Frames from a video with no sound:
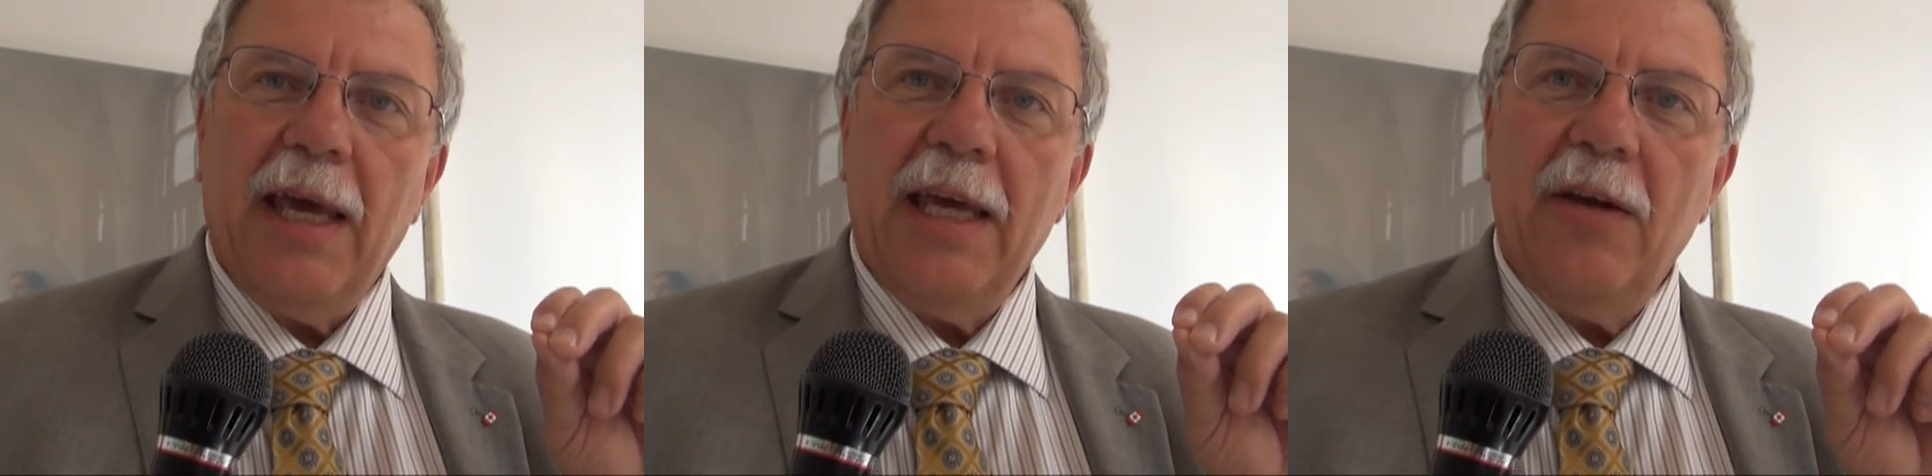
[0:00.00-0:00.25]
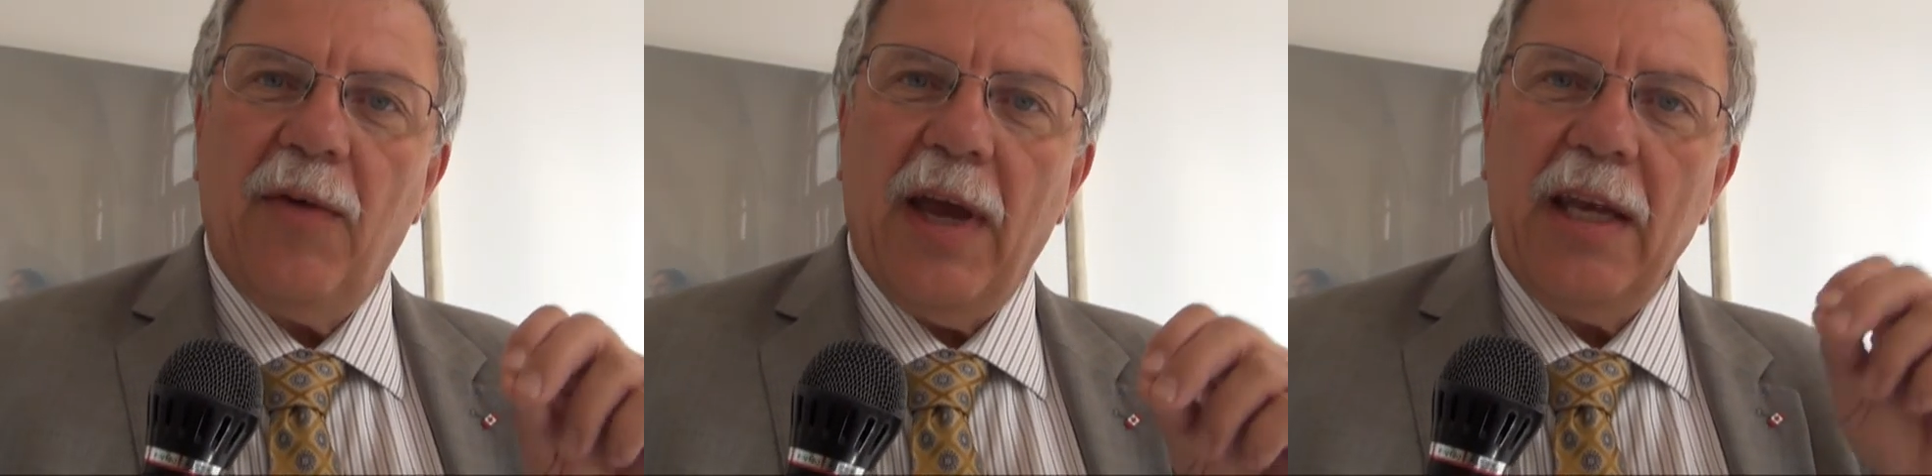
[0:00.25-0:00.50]

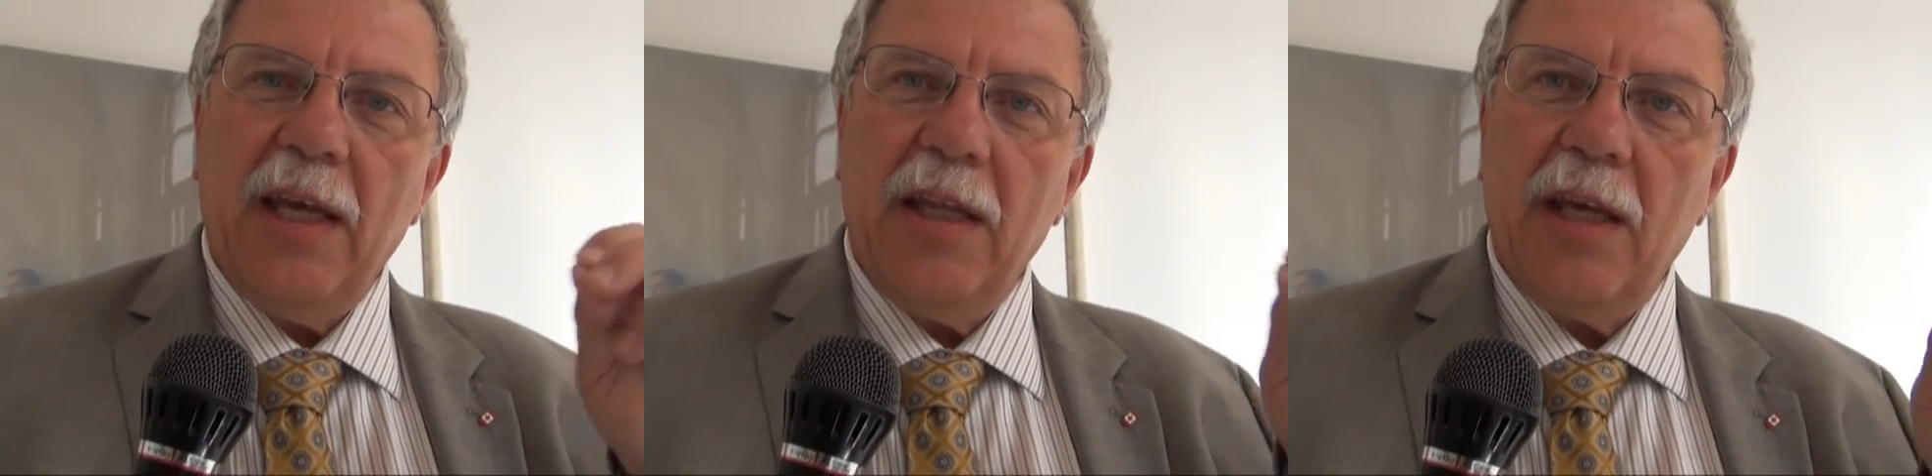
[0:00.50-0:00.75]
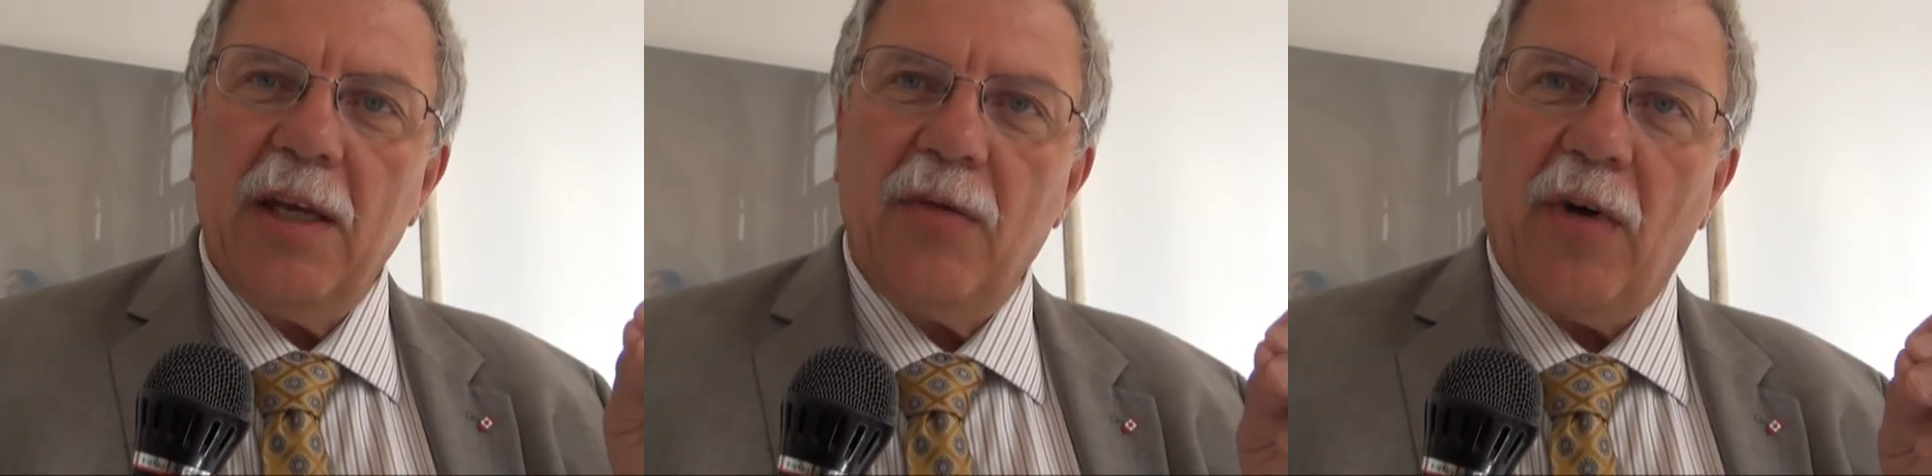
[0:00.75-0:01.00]

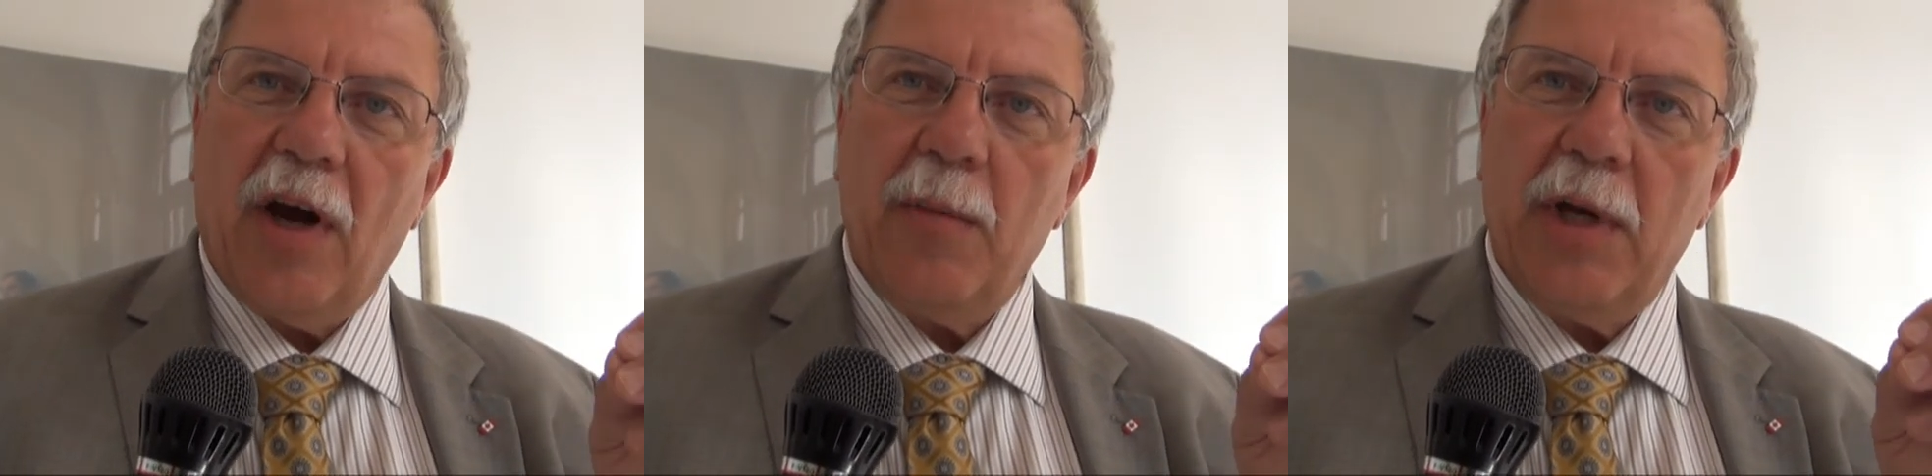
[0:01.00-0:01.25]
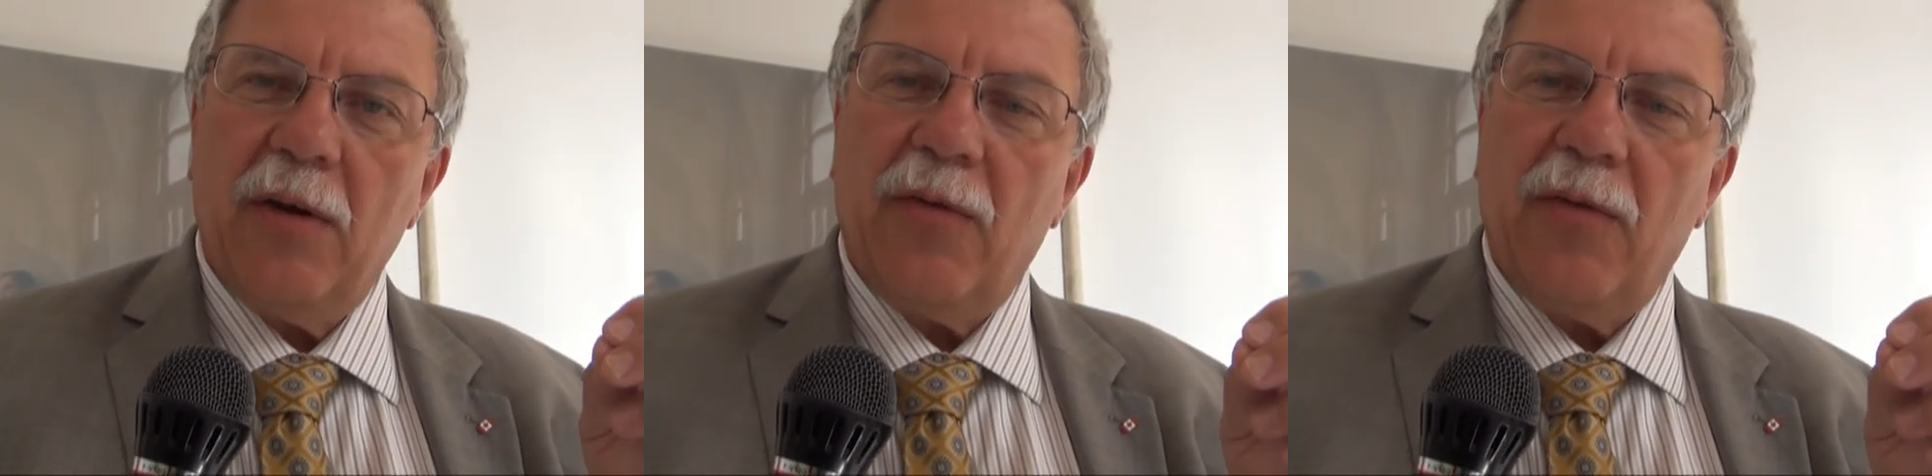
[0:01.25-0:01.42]
invading the environment.